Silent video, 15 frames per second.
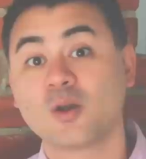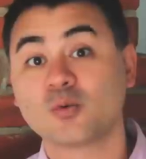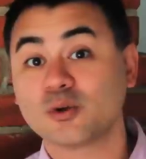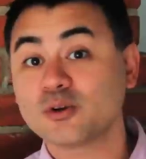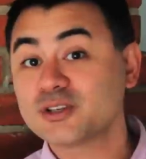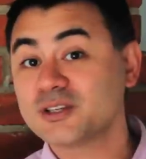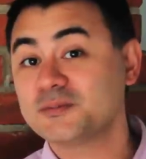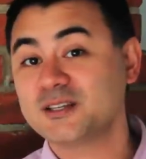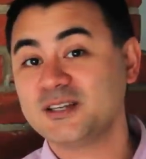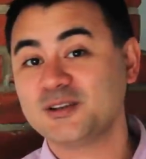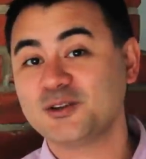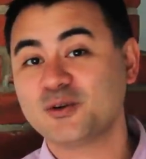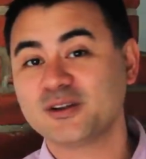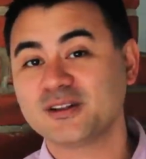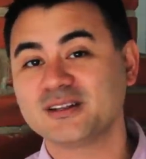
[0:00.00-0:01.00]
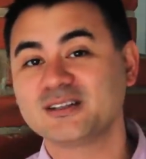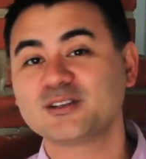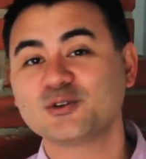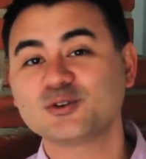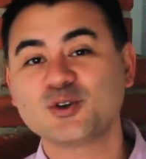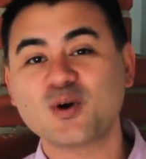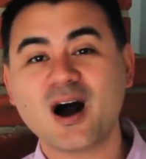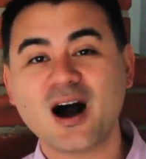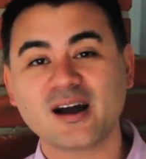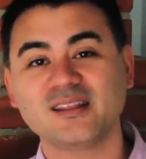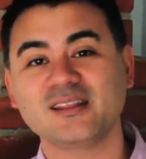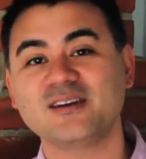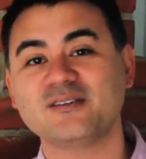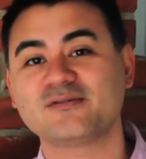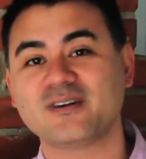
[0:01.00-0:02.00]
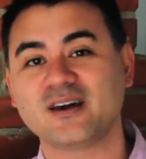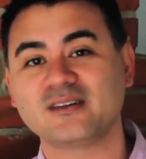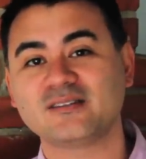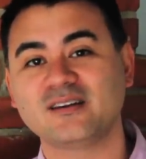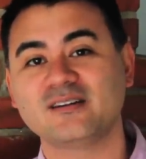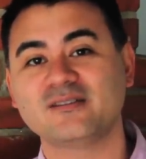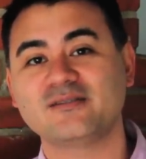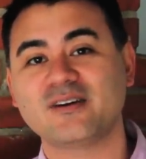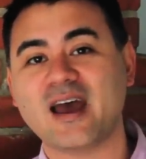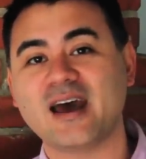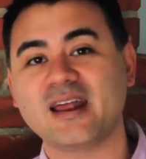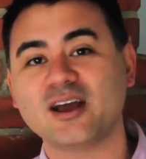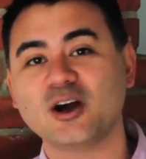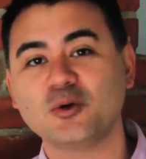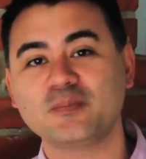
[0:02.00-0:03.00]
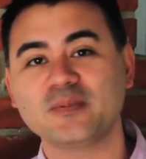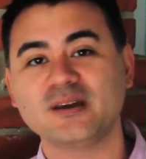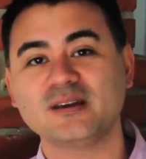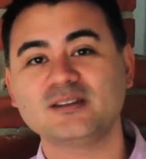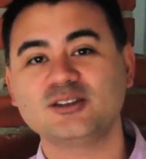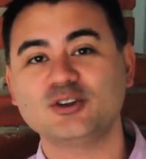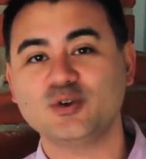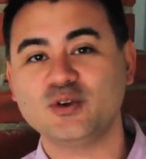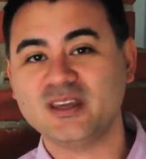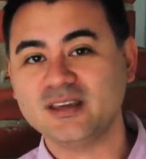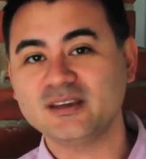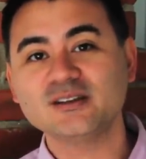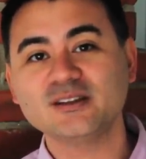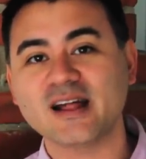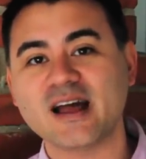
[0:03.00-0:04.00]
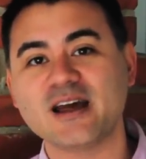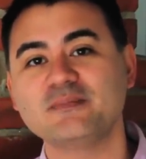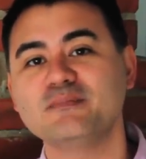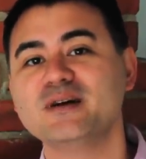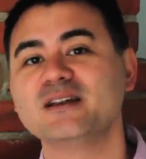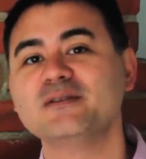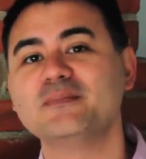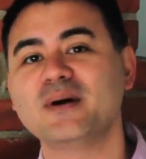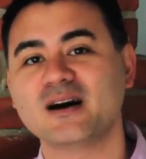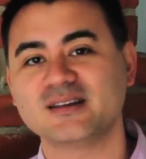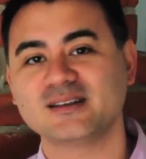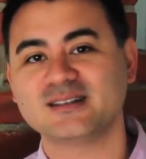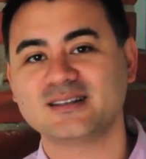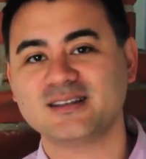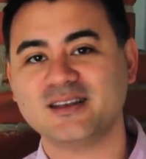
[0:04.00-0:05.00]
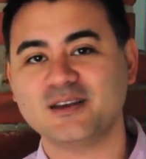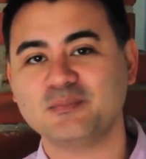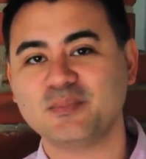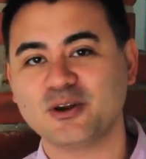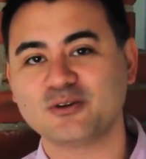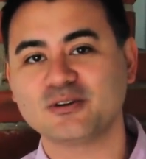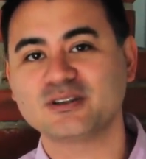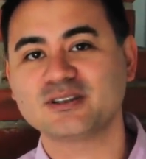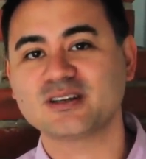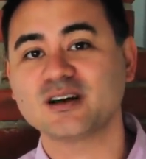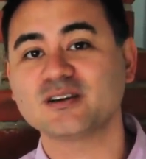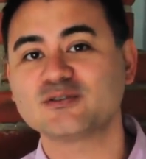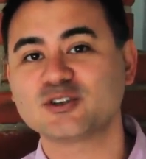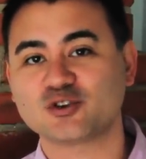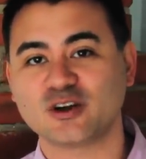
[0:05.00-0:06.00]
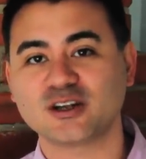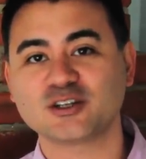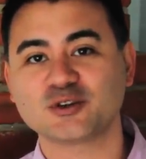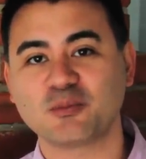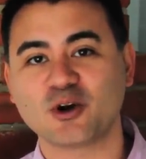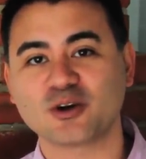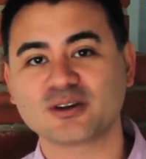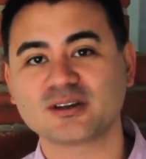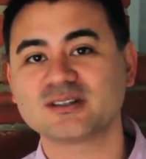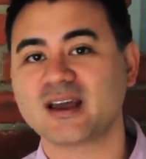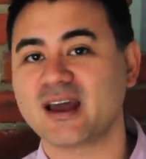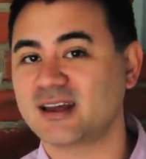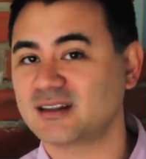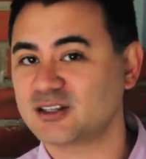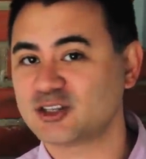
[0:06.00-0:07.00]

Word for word: Rosehip seed oil is also highly effective at helping to heal and minimize the appearance of stretch marks and